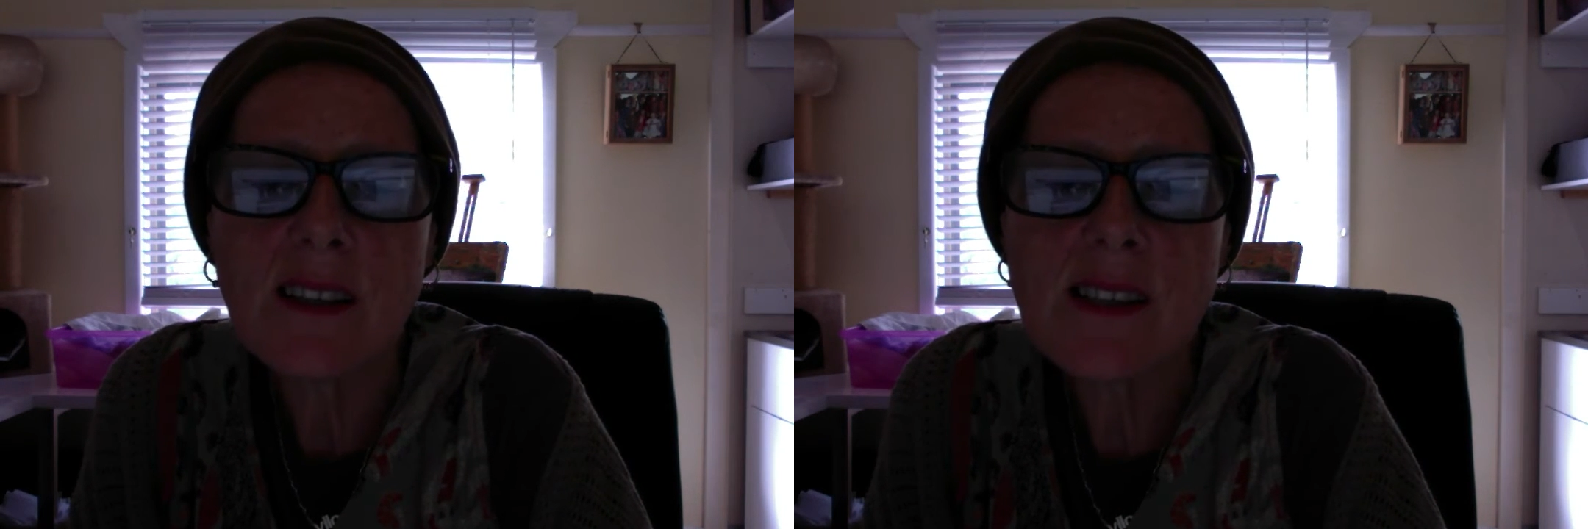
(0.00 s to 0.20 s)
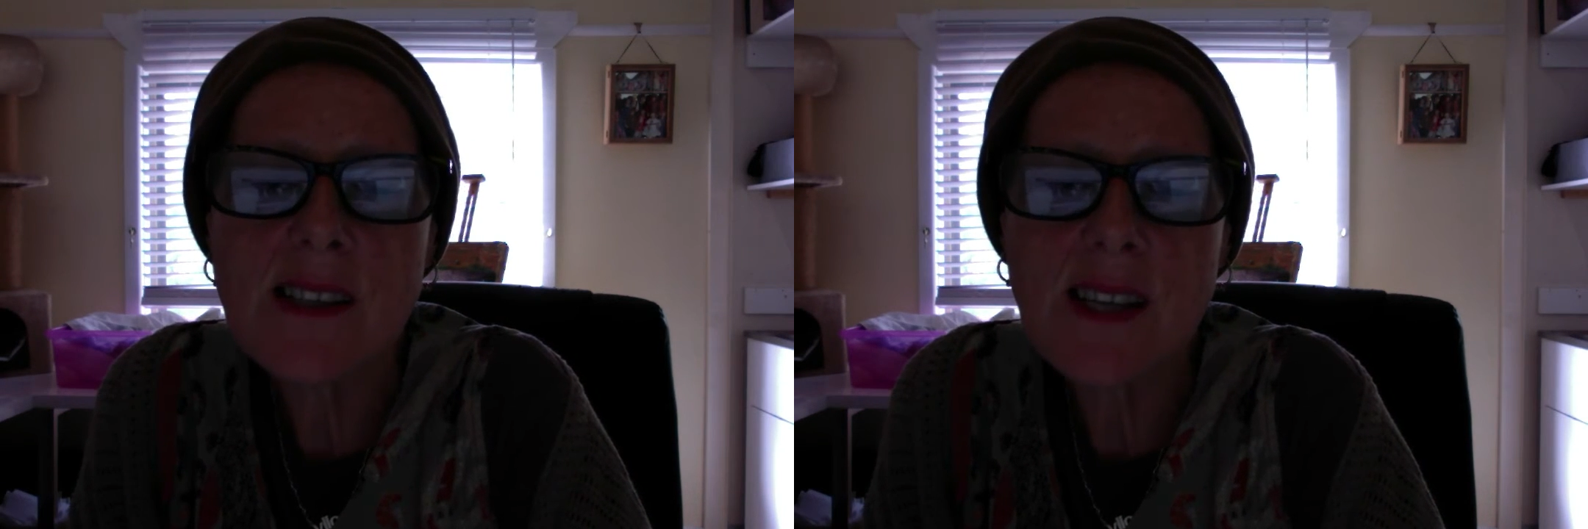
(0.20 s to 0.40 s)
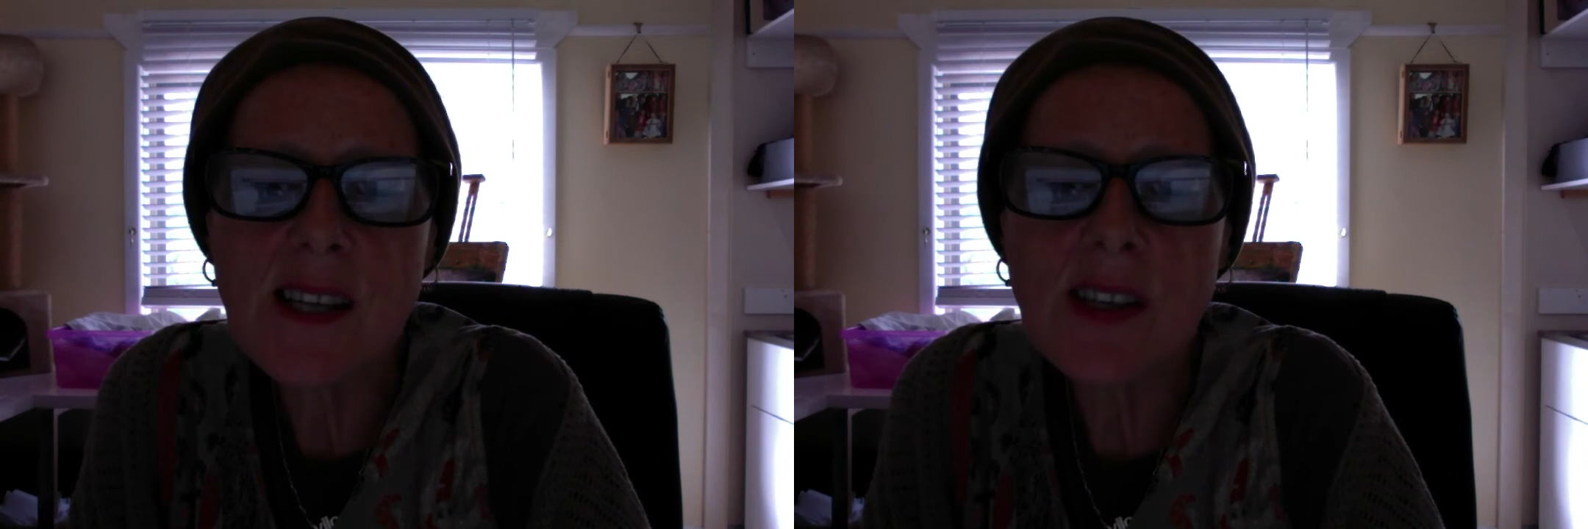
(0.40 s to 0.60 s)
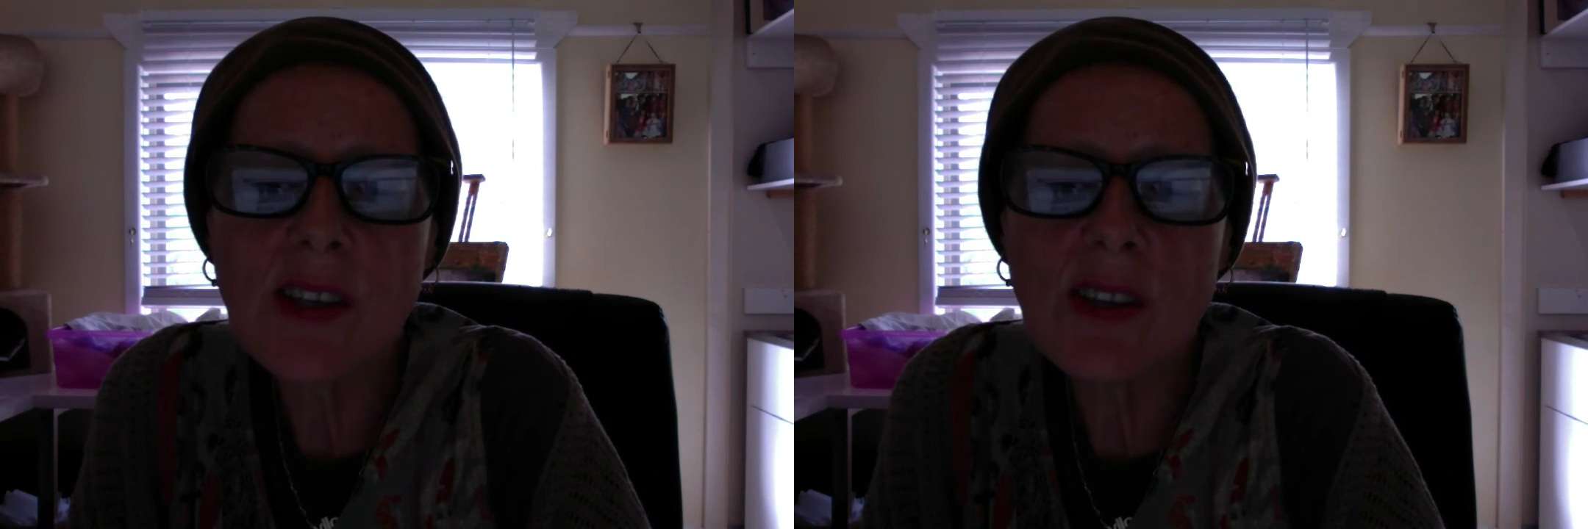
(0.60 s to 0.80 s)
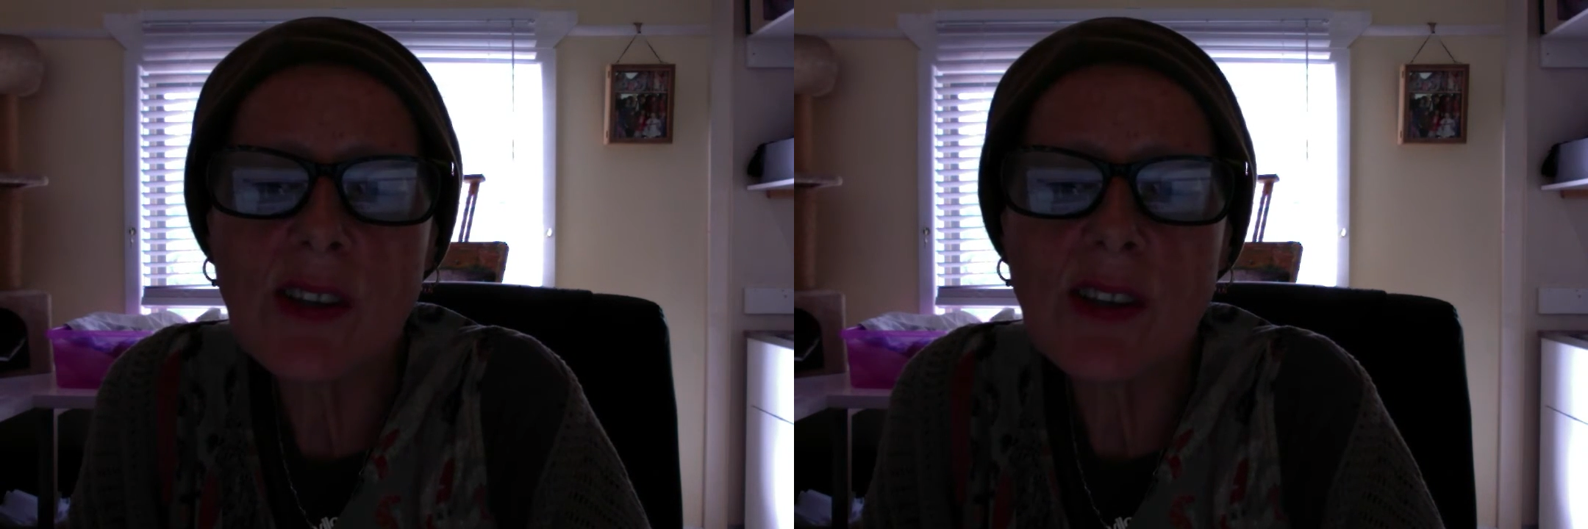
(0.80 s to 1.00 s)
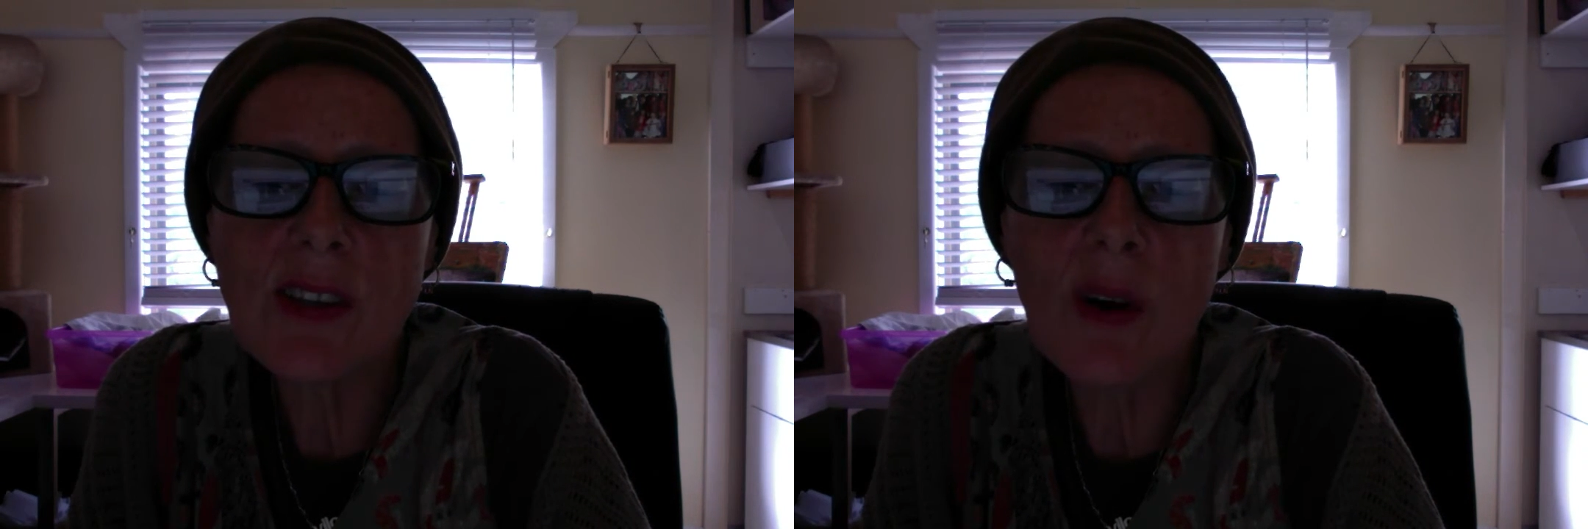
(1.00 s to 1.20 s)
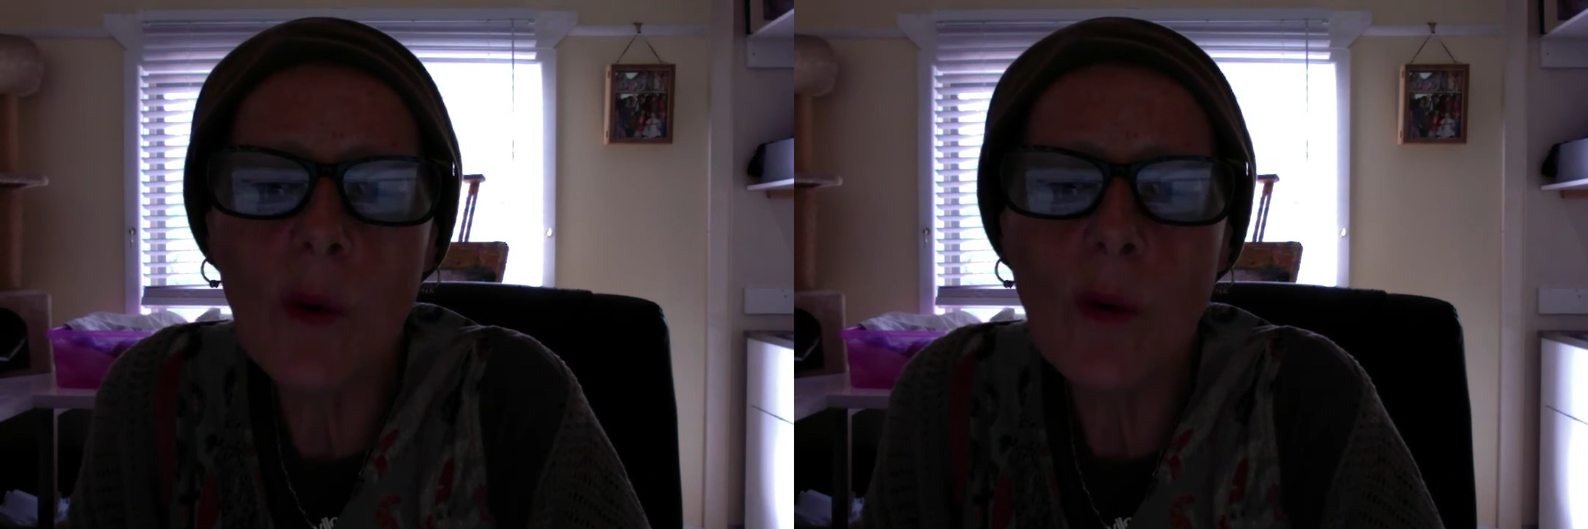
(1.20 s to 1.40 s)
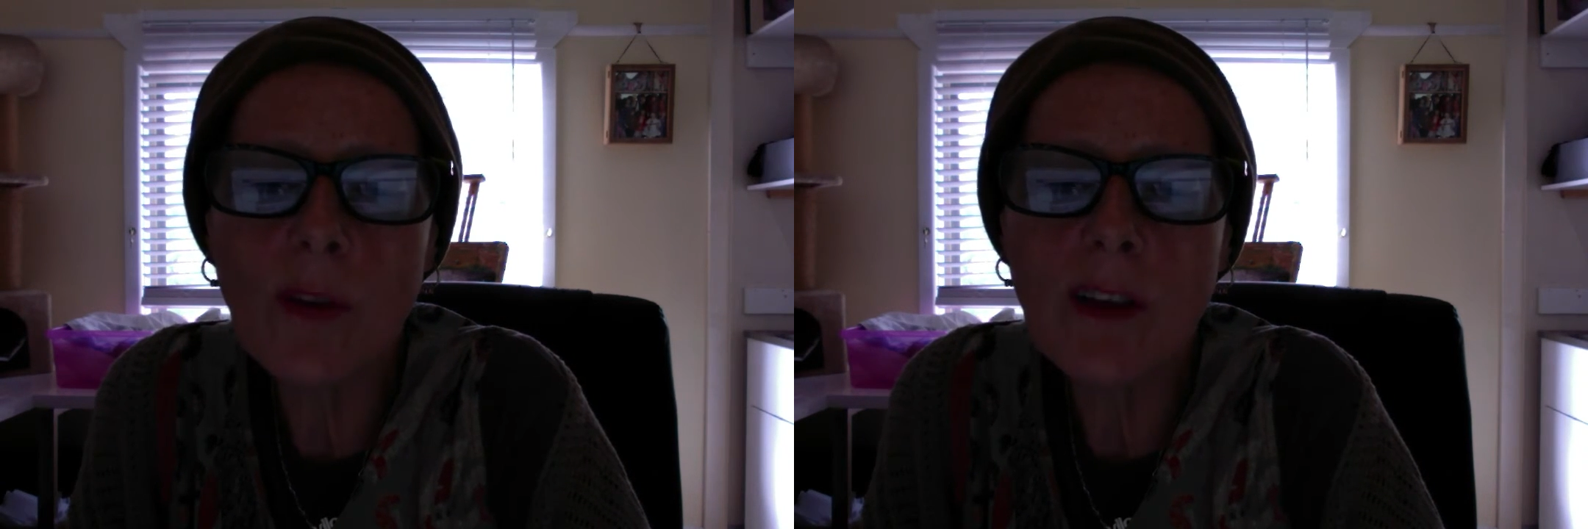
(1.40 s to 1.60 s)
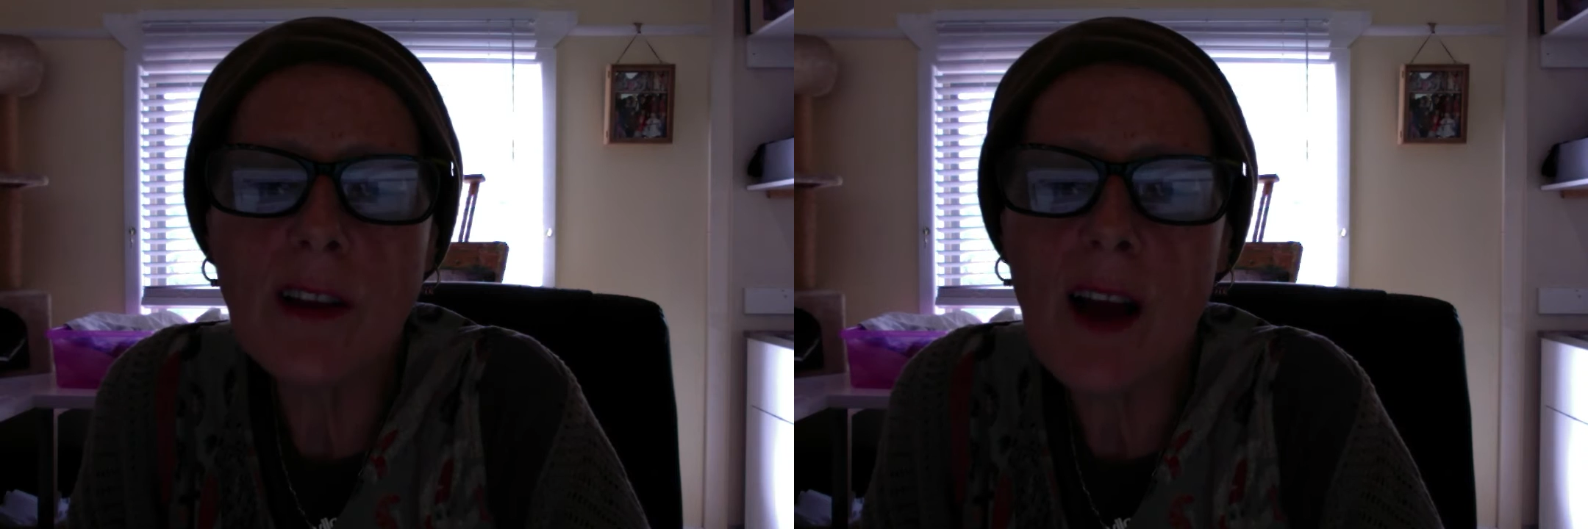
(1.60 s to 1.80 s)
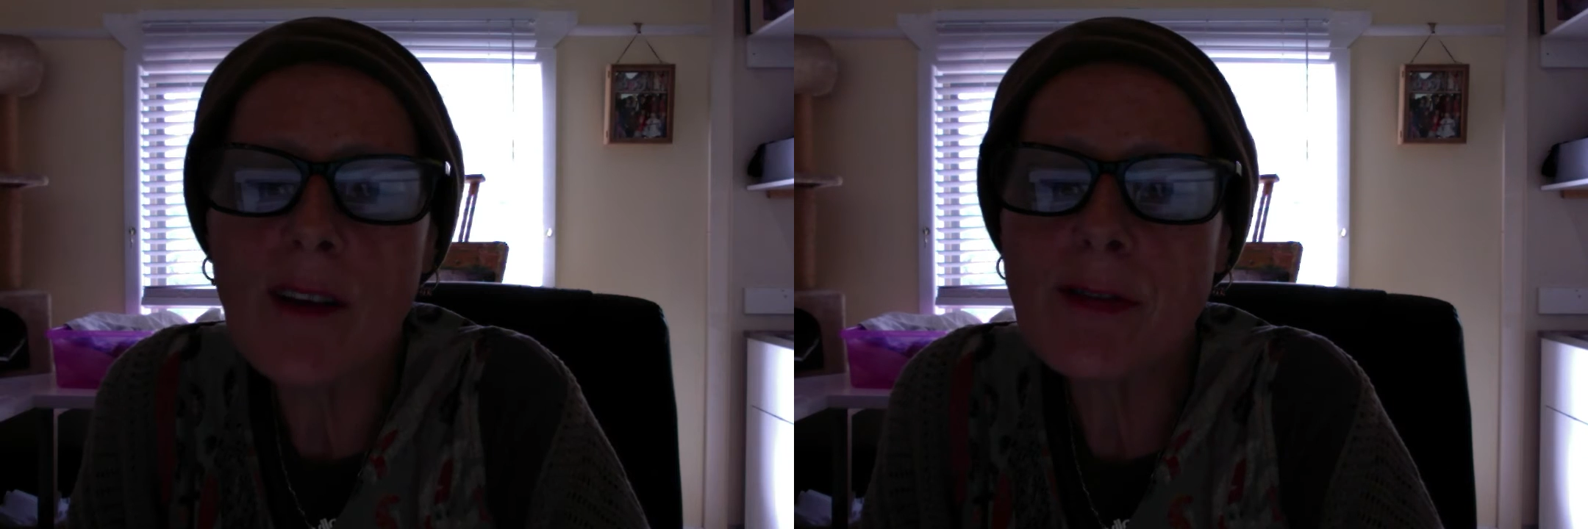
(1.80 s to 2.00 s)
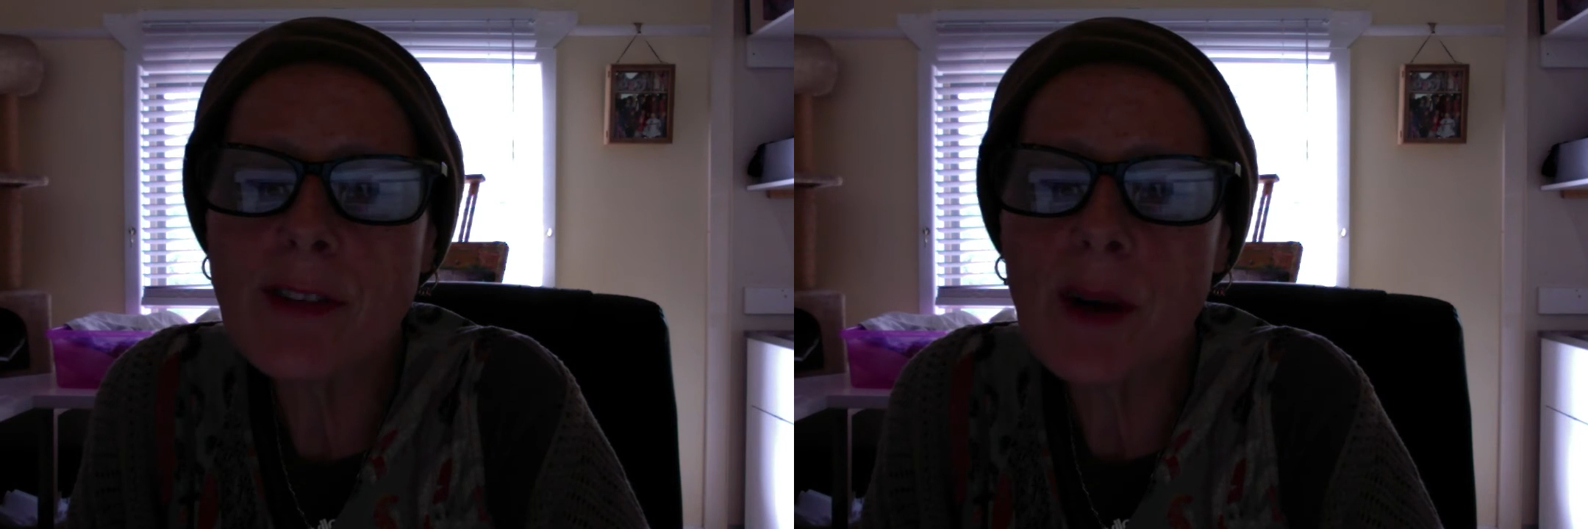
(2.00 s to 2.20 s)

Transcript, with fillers: seeing all the life